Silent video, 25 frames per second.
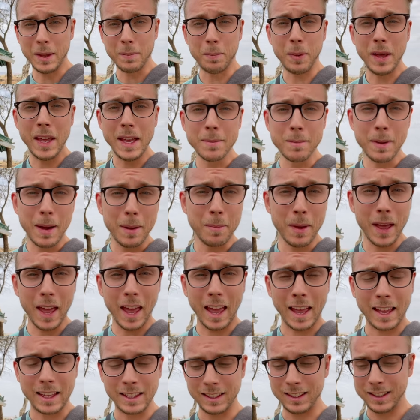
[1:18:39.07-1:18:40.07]
peeing my
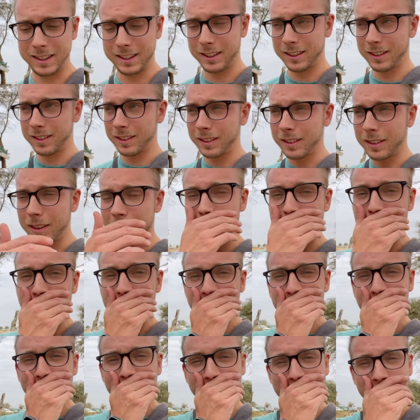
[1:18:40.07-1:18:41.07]
pants.
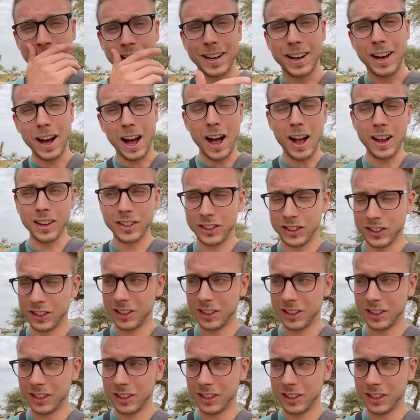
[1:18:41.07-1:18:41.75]
Ooh, gosh.